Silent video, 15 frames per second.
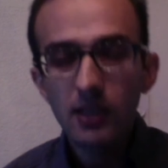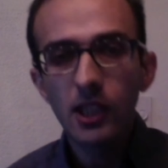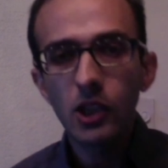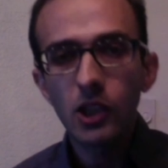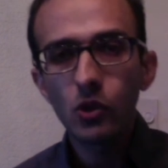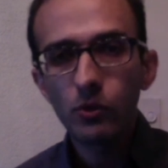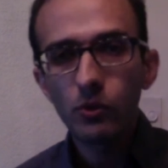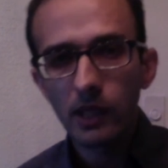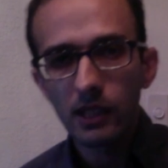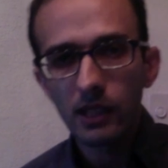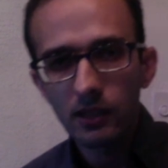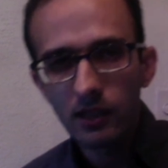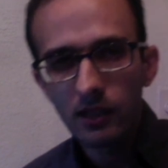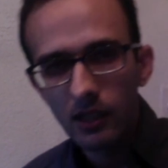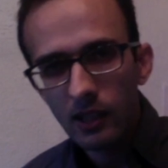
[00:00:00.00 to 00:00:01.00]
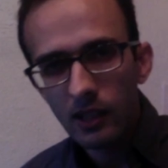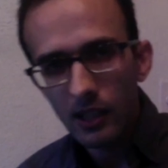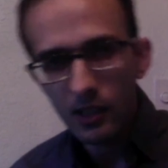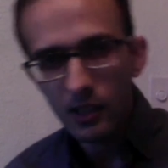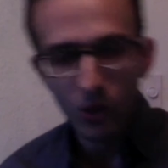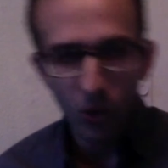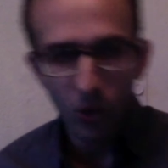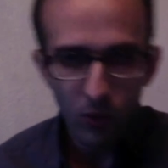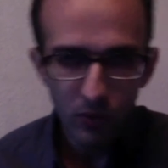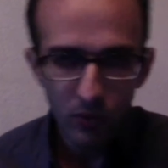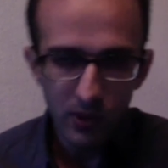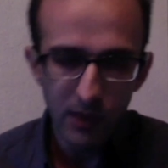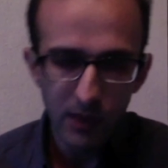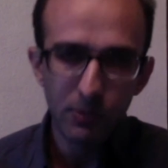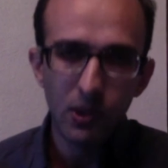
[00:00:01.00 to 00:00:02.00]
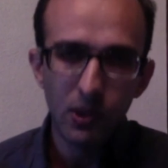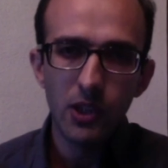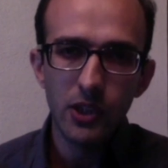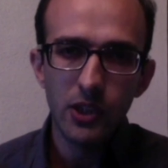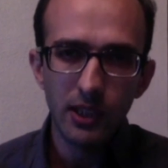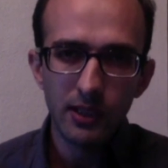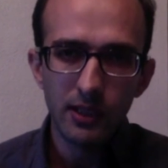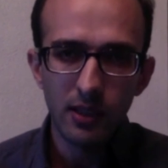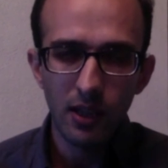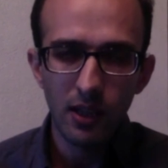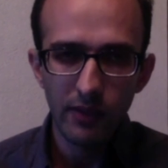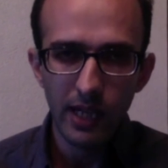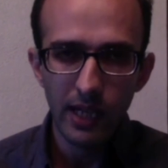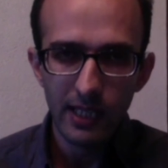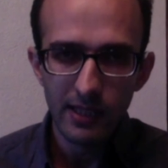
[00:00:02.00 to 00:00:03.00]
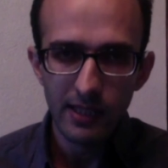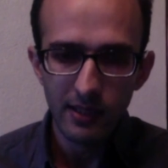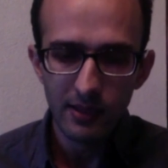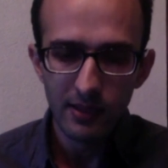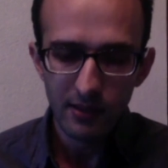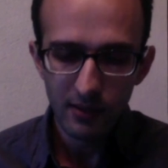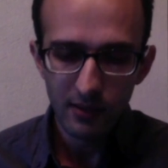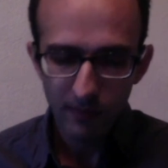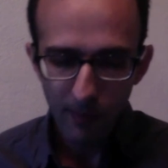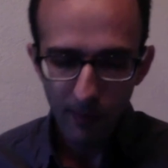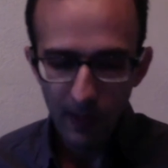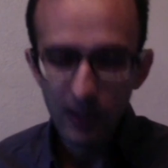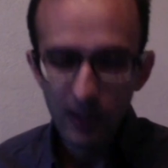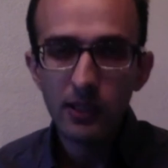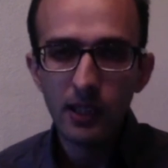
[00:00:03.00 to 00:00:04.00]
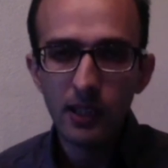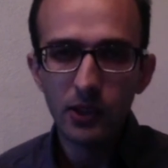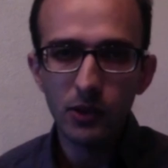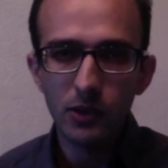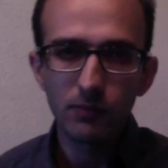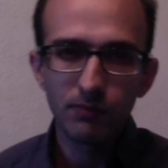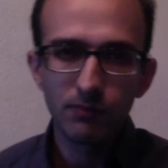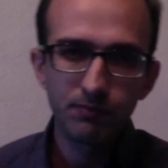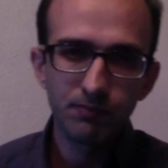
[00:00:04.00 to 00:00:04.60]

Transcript: The human is the only project of exit. Thank you.